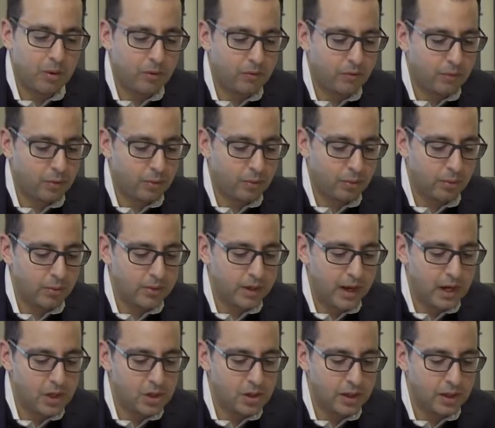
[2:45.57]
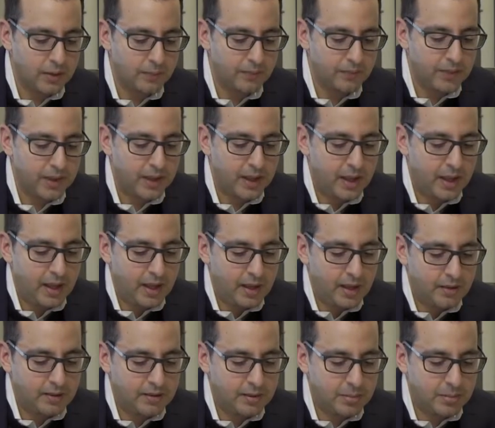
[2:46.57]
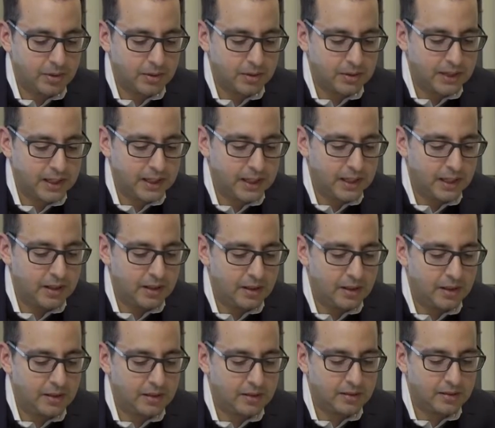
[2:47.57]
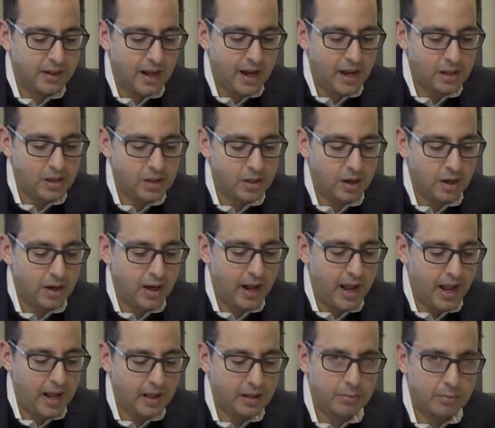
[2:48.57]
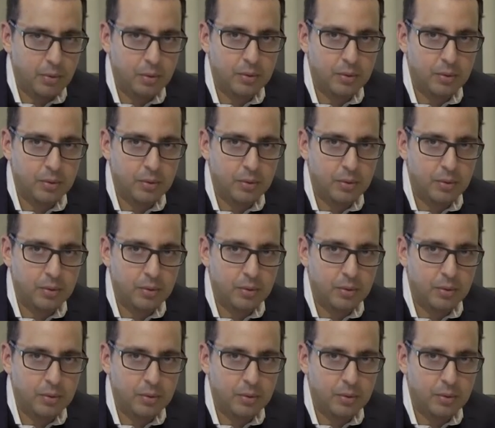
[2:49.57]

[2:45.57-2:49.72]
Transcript: one full rotation. Similarly, the sky chart and the